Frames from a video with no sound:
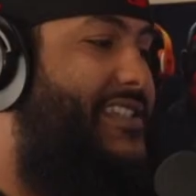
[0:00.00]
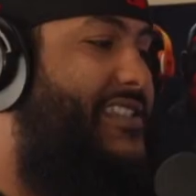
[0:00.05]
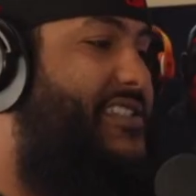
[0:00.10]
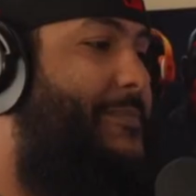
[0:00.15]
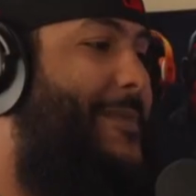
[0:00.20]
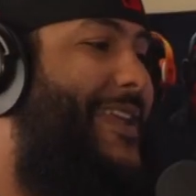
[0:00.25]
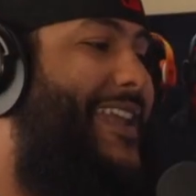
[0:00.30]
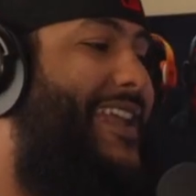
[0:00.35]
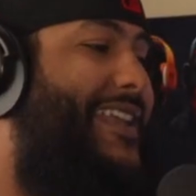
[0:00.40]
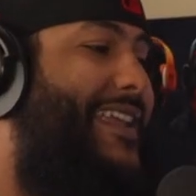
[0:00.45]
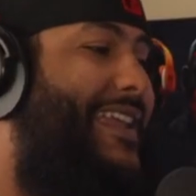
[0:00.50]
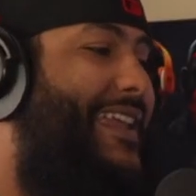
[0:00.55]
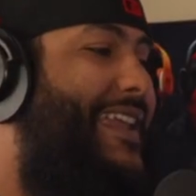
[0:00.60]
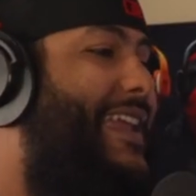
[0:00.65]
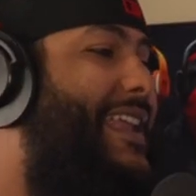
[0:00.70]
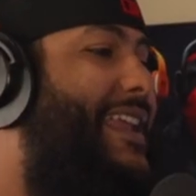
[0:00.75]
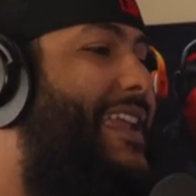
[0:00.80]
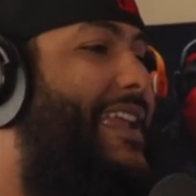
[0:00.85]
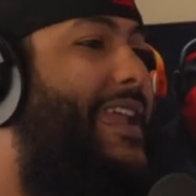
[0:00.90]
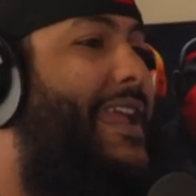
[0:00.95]
man
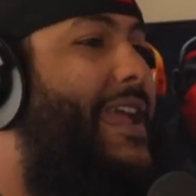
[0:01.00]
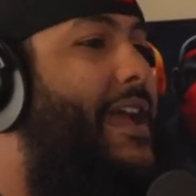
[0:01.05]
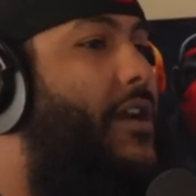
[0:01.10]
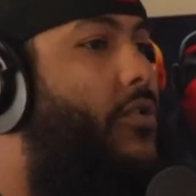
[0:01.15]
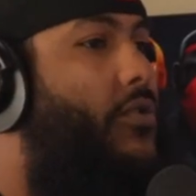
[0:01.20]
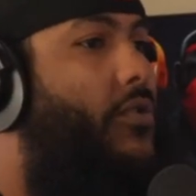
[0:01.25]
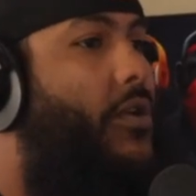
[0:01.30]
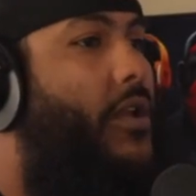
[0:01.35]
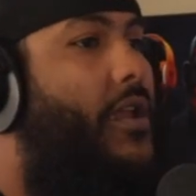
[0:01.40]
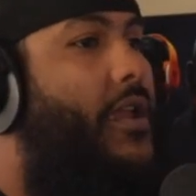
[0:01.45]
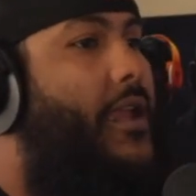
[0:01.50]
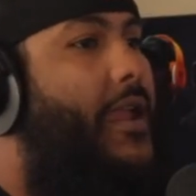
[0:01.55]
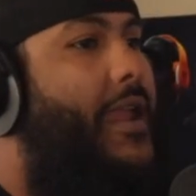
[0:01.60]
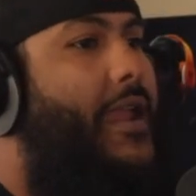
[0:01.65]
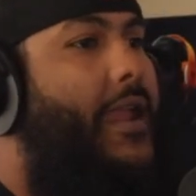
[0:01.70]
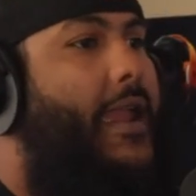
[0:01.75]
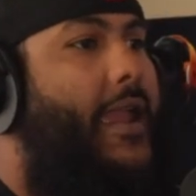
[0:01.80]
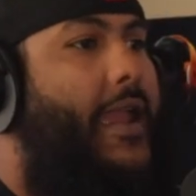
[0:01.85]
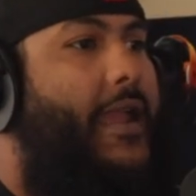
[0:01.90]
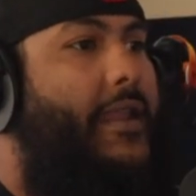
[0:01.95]
getting out,
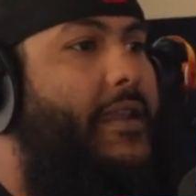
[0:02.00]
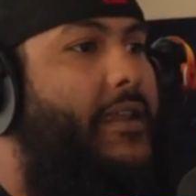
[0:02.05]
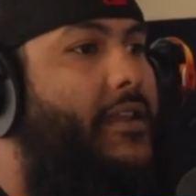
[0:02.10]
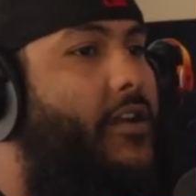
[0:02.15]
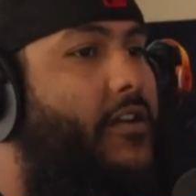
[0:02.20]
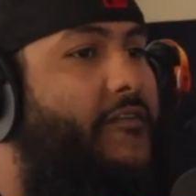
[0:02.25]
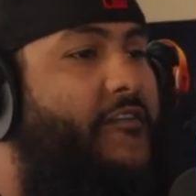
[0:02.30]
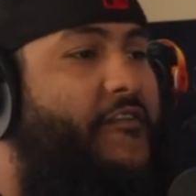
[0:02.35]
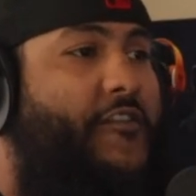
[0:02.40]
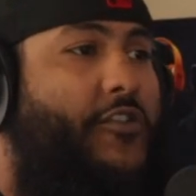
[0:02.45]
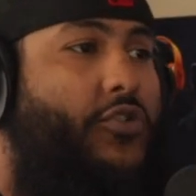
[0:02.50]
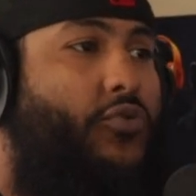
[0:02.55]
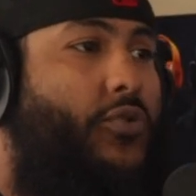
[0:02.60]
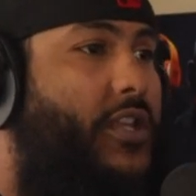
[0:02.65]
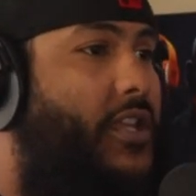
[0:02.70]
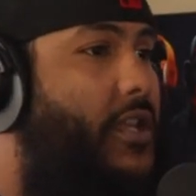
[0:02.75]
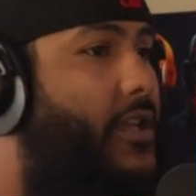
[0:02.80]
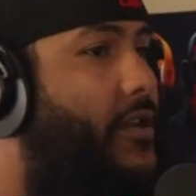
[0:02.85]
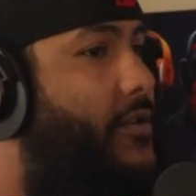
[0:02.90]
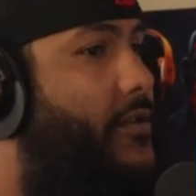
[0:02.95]
and in a few
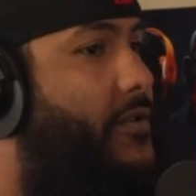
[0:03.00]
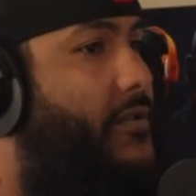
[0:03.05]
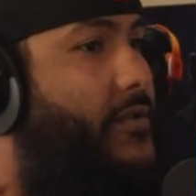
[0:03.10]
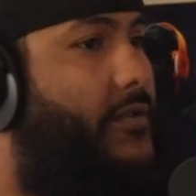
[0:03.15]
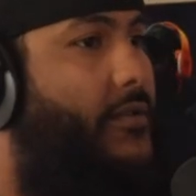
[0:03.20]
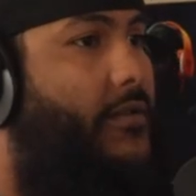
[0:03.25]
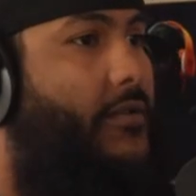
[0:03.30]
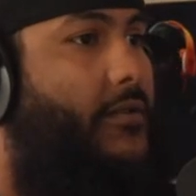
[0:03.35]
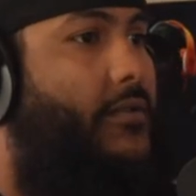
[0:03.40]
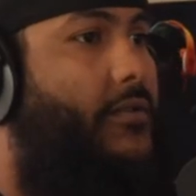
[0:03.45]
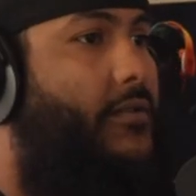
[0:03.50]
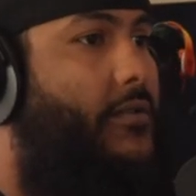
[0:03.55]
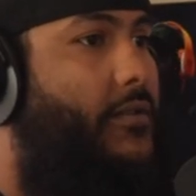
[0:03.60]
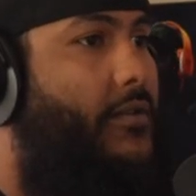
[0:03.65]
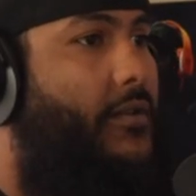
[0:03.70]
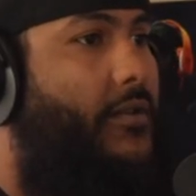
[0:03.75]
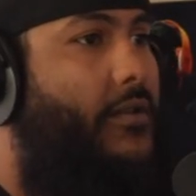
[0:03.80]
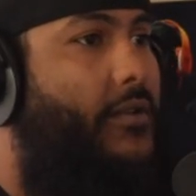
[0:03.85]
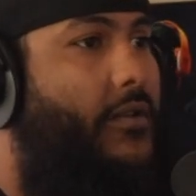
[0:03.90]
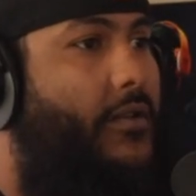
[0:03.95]
years,
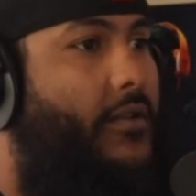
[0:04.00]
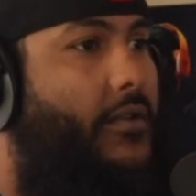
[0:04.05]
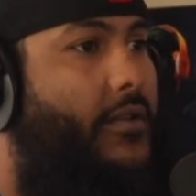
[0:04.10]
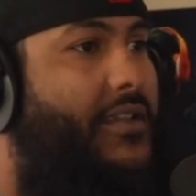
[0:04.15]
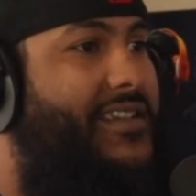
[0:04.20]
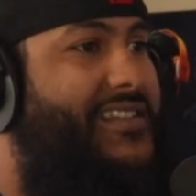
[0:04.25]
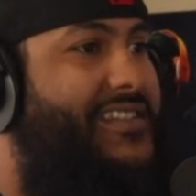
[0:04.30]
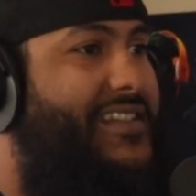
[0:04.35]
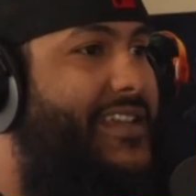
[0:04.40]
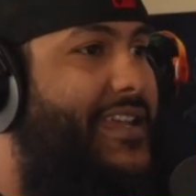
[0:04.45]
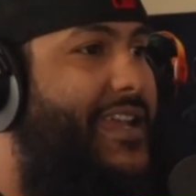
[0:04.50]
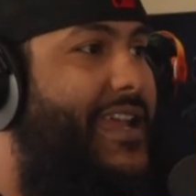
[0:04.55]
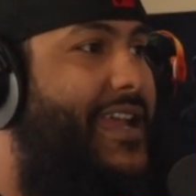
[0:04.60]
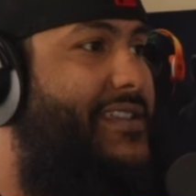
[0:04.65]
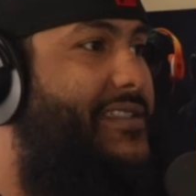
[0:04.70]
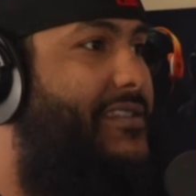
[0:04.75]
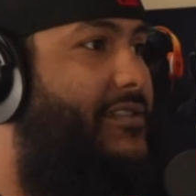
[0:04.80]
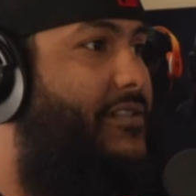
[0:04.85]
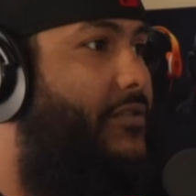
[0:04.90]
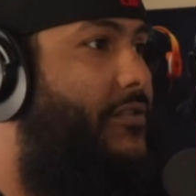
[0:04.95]
this nigga
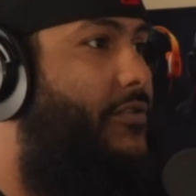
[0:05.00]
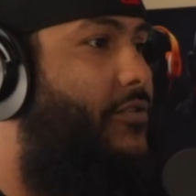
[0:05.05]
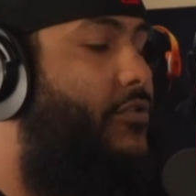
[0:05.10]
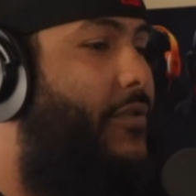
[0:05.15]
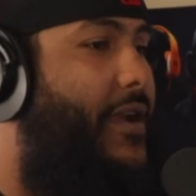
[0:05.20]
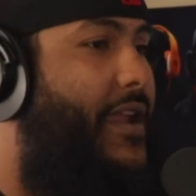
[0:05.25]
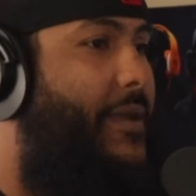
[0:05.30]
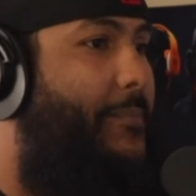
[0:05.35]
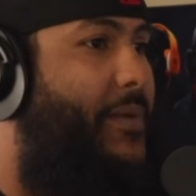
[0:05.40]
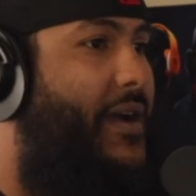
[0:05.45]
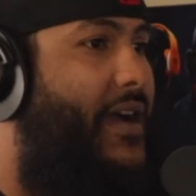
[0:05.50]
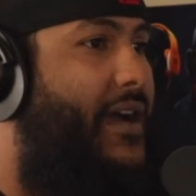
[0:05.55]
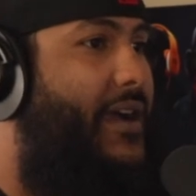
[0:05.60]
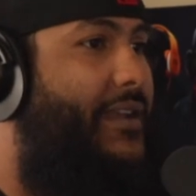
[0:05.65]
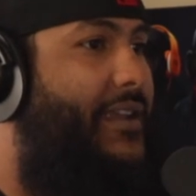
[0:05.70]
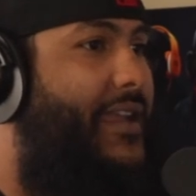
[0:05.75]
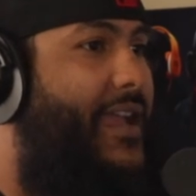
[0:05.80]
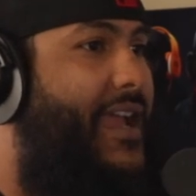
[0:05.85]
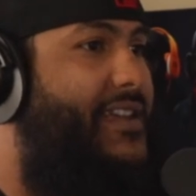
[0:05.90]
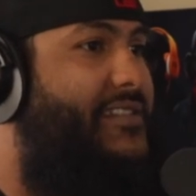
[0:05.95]
has a great
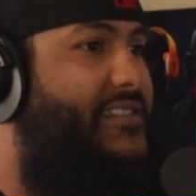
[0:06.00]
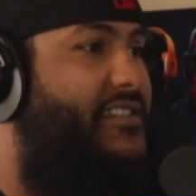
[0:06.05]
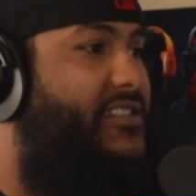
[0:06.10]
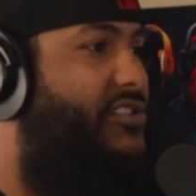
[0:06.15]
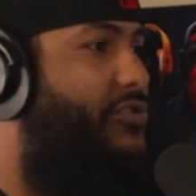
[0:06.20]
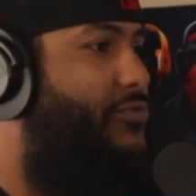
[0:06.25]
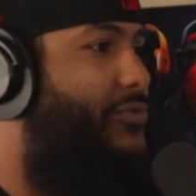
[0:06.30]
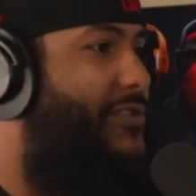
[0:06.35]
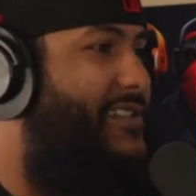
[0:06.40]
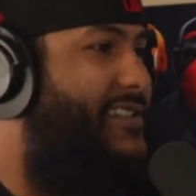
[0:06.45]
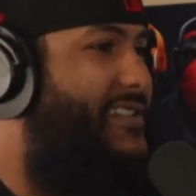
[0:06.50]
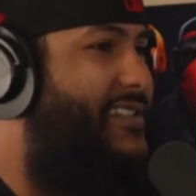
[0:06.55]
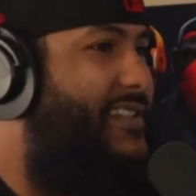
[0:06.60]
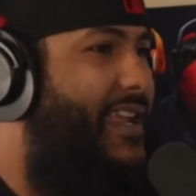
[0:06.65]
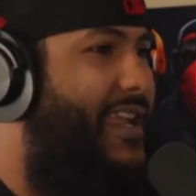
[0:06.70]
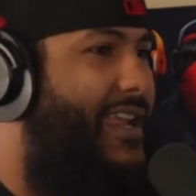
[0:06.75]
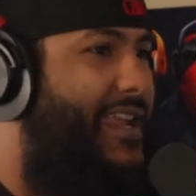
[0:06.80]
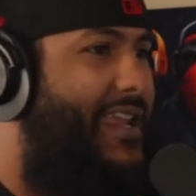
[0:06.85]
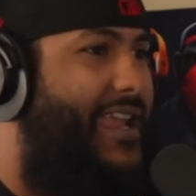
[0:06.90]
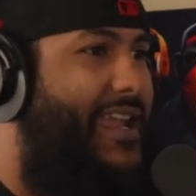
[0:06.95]
podcast. He's doing his
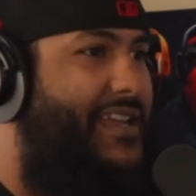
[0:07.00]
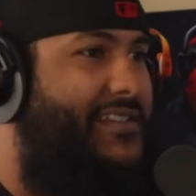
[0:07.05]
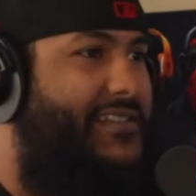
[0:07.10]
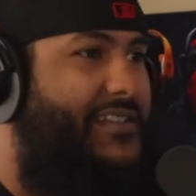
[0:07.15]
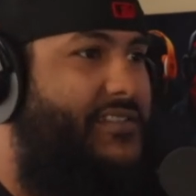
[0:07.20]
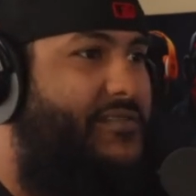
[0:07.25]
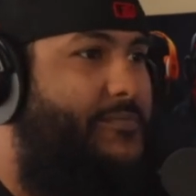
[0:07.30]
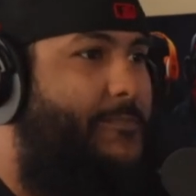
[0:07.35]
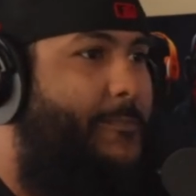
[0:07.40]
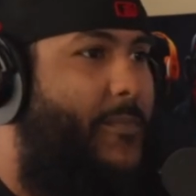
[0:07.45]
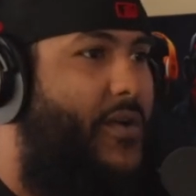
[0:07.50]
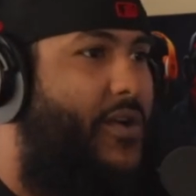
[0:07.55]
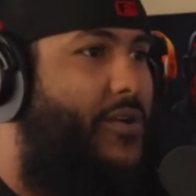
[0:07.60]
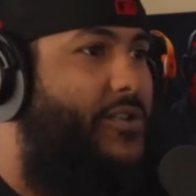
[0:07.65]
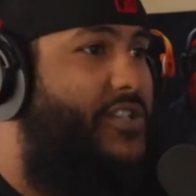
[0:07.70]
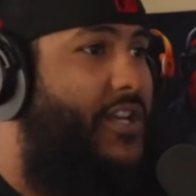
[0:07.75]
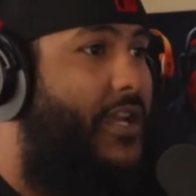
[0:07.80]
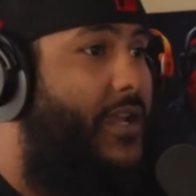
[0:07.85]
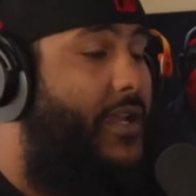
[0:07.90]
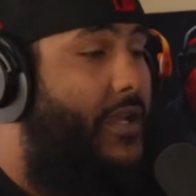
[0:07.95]
thing. He has his
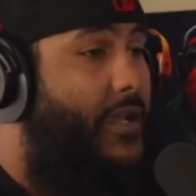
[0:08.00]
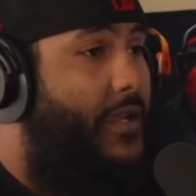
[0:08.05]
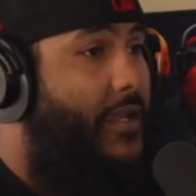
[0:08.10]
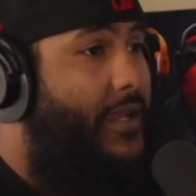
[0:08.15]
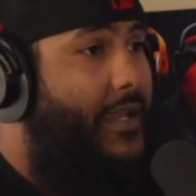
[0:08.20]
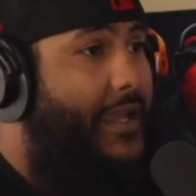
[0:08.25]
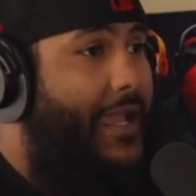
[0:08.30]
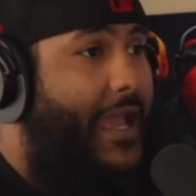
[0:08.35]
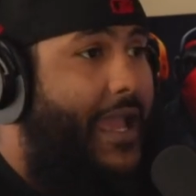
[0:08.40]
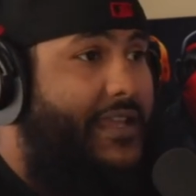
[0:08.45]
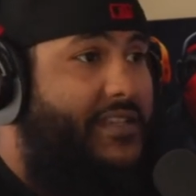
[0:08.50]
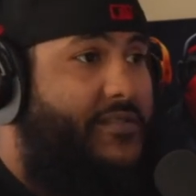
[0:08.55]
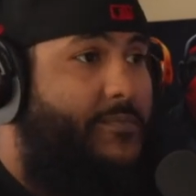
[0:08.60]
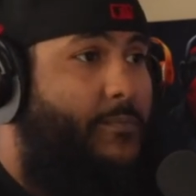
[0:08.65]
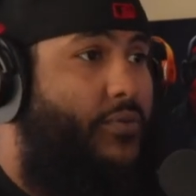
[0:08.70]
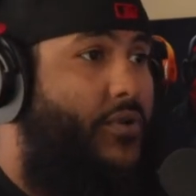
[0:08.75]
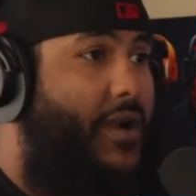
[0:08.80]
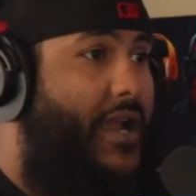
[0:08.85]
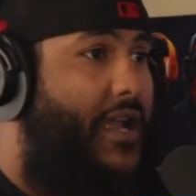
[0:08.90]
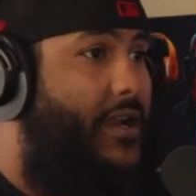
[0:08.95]
merch. He got his
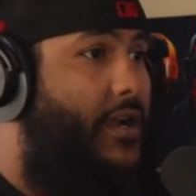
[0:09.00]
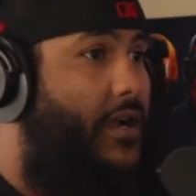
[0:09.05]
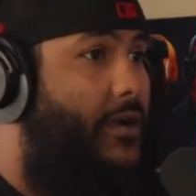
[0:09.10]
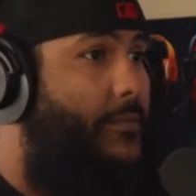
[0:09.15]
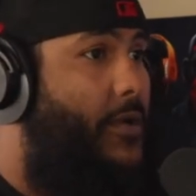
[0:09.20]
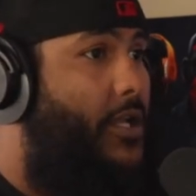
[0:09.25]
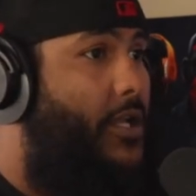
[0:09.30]
bread up.